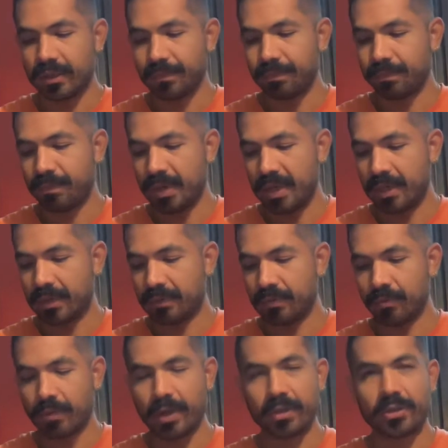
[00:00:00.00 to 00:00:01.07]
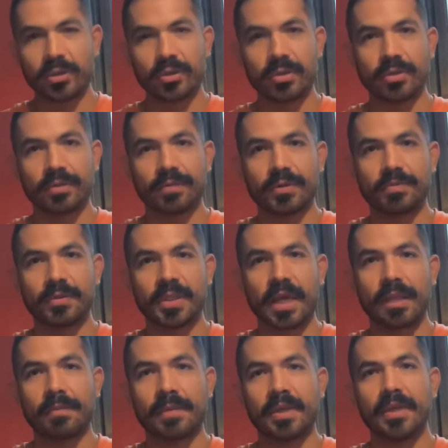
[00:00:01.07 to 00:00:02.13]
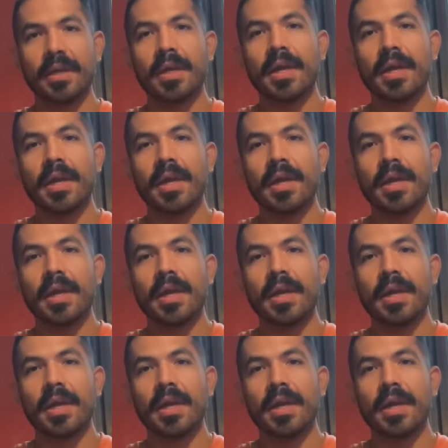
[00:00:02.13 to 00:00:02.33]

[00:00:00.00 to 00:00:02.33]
The big red shoes from Salomon.